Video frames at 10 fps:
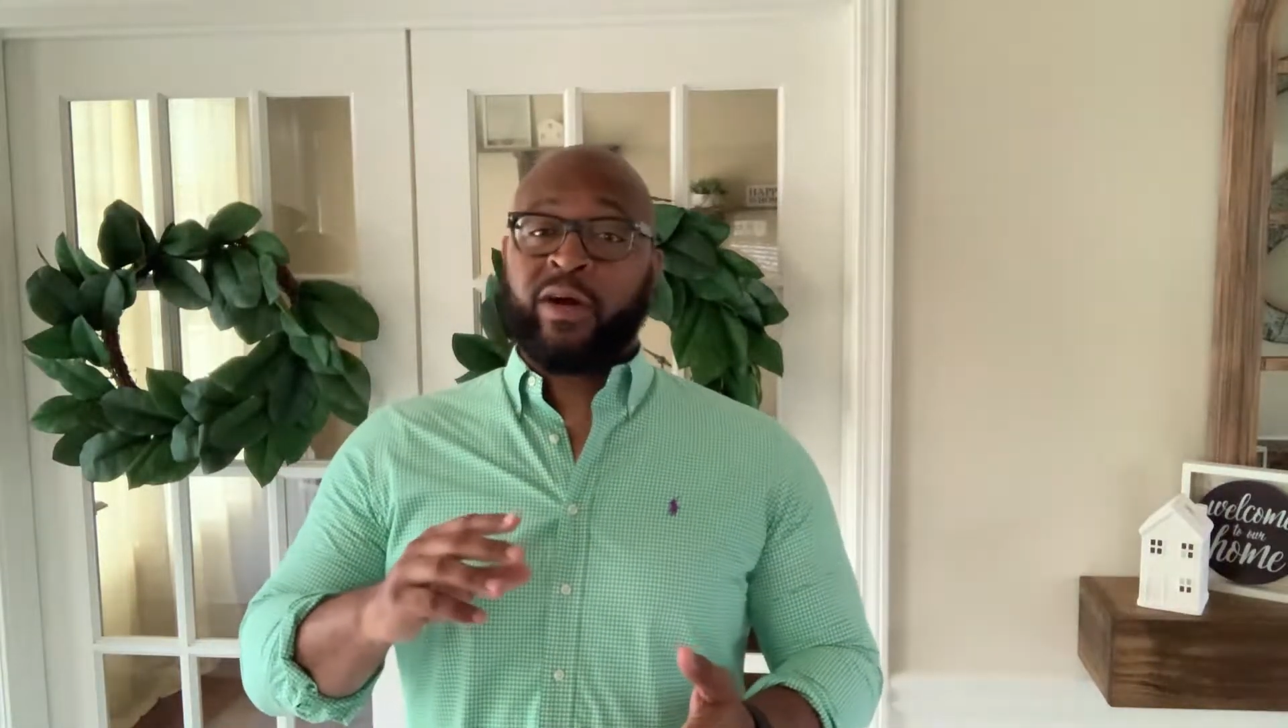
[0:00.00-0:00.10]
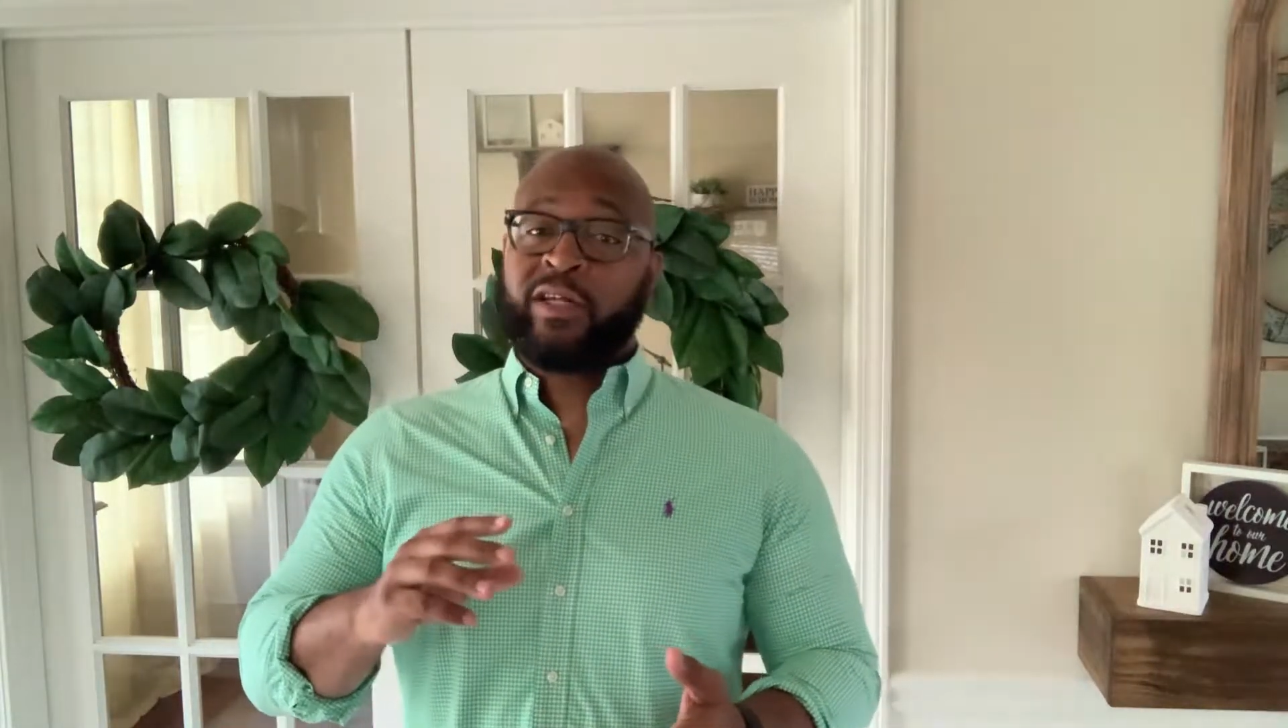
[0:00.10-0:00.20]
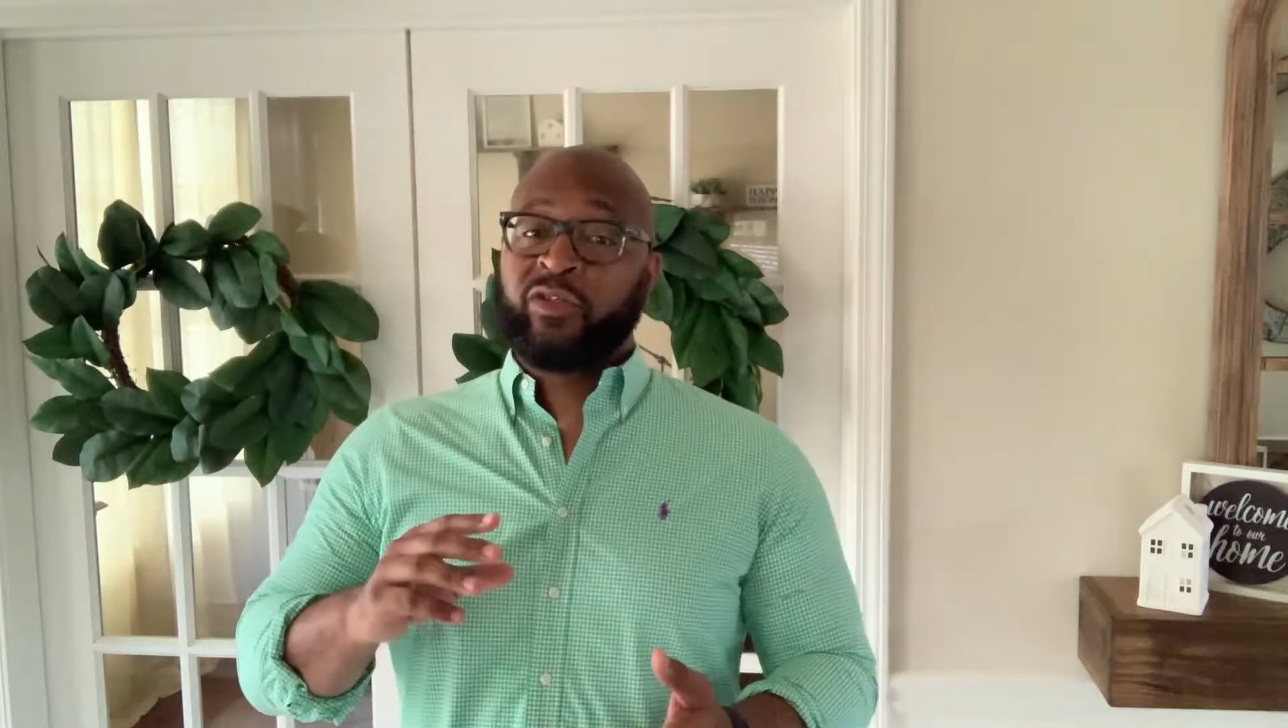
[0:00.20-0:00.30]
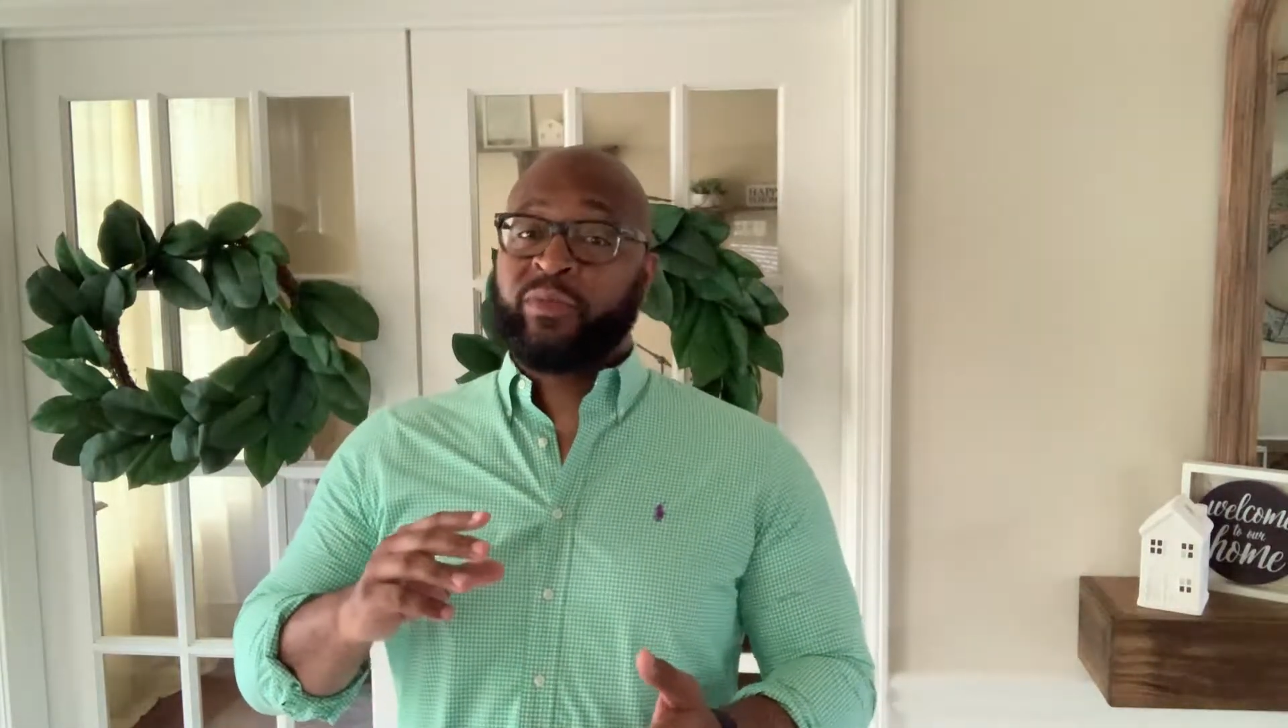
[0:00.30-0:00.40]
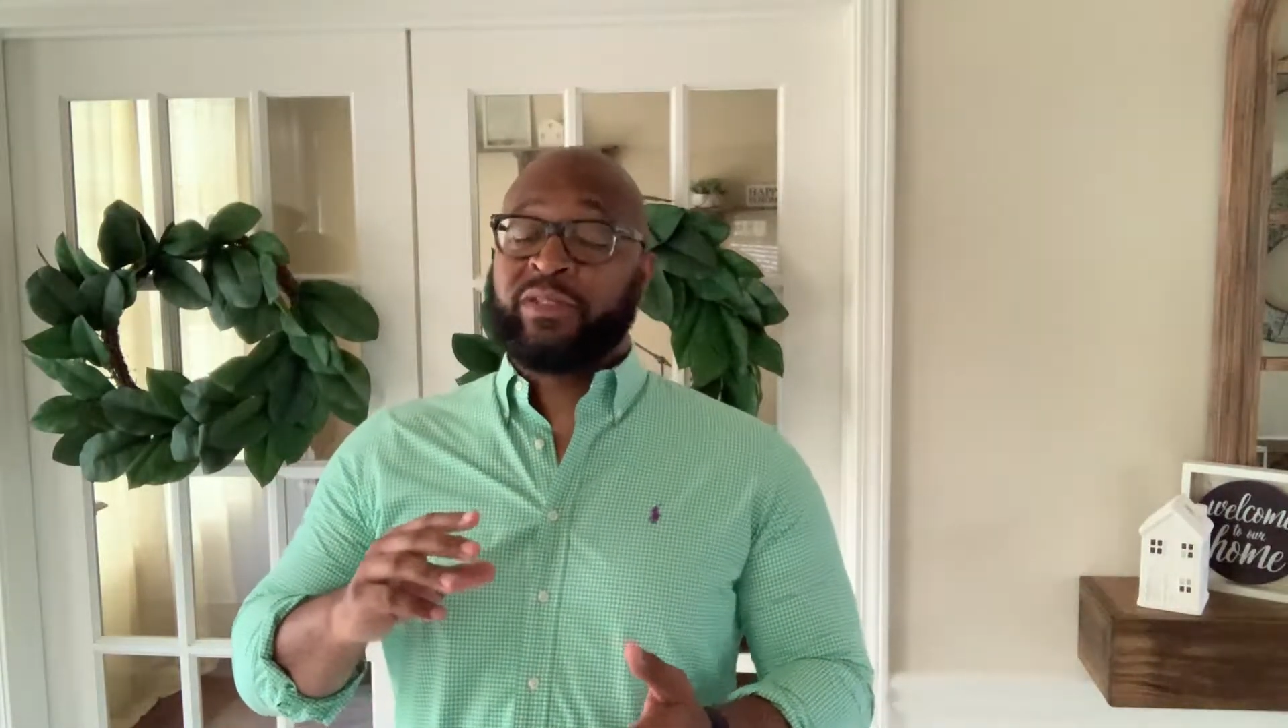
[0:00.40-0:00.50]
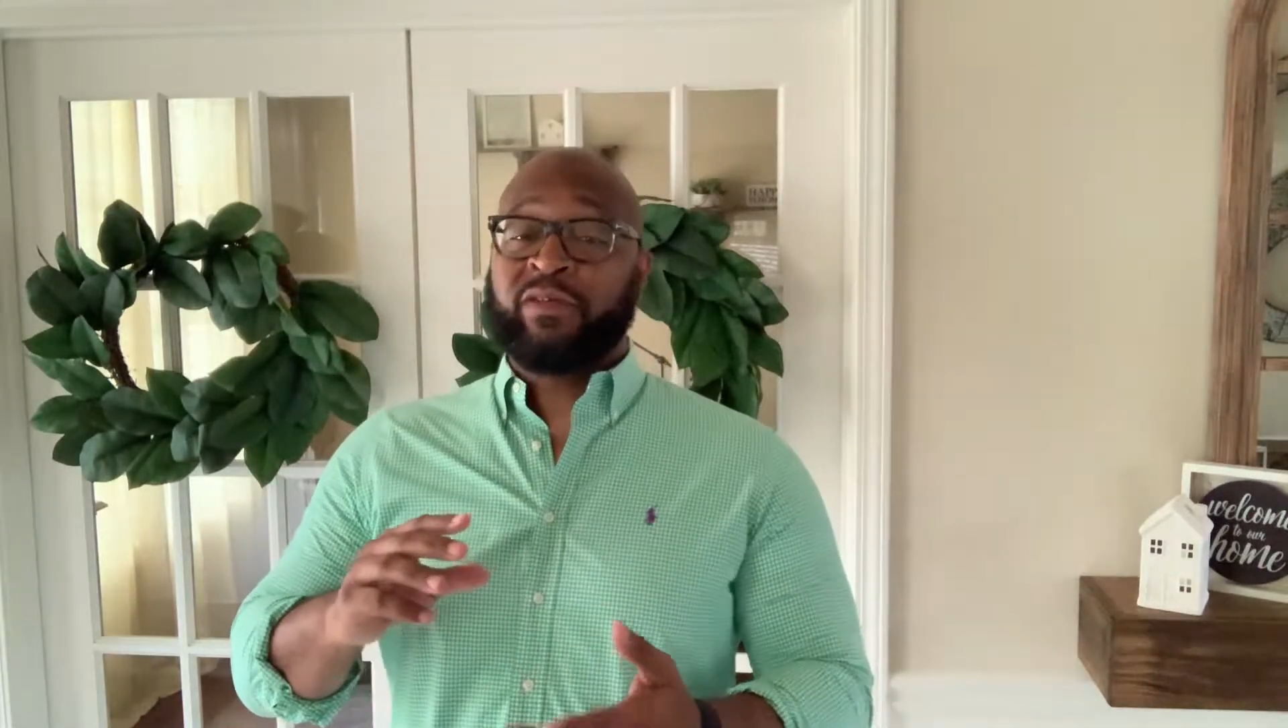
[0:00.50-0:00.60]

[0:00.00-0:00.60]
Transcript: 100%